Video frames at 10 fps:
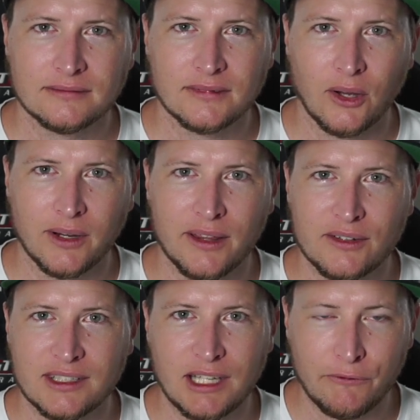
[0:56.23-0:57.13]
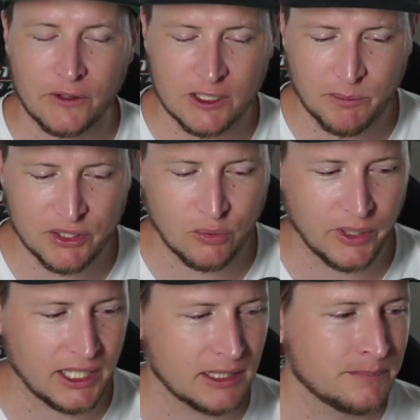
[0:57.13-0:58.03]
Okay, there's a difference
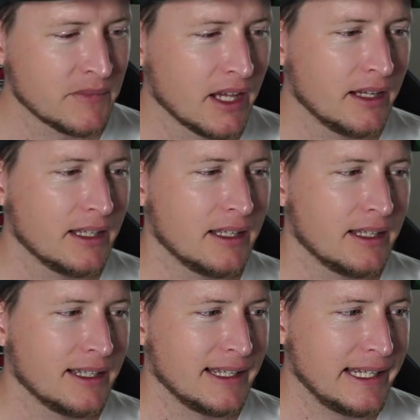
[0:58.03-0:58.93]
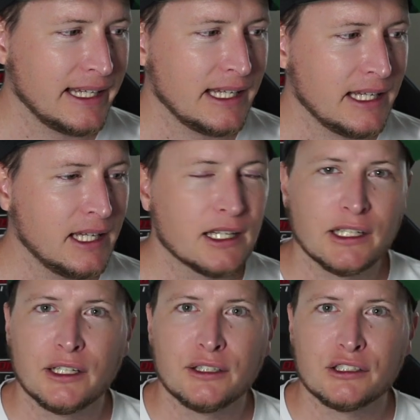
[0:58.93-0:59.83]
between he
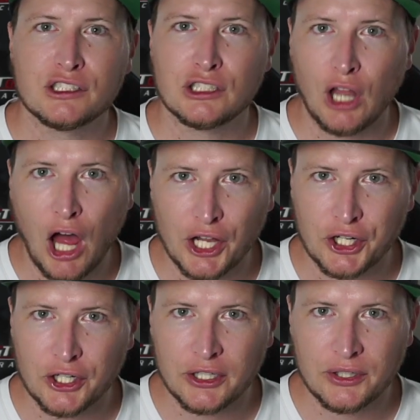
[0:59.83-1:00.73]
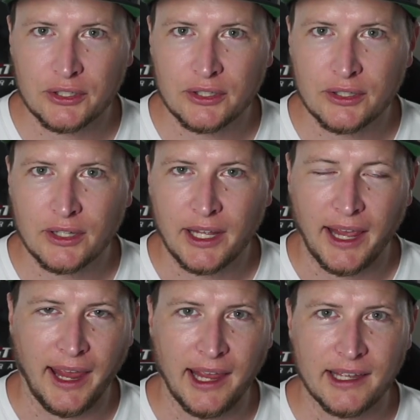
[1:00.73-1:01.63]
slaughtered
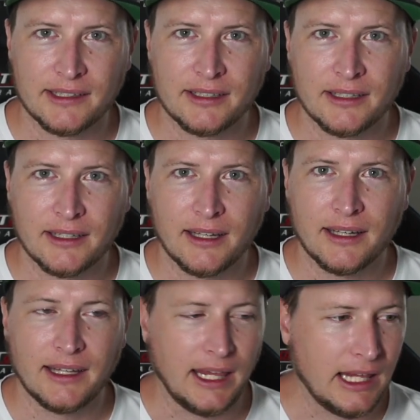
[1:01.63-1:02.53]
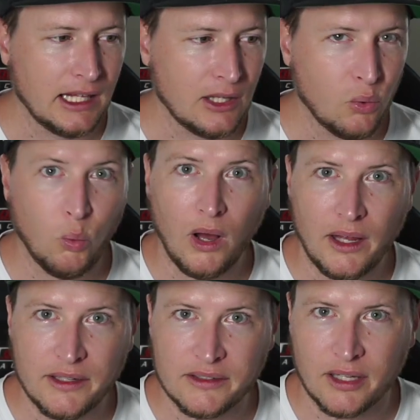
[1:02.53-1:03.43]
and he
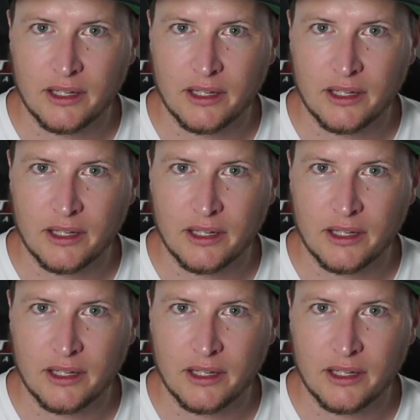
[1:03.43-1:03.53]
was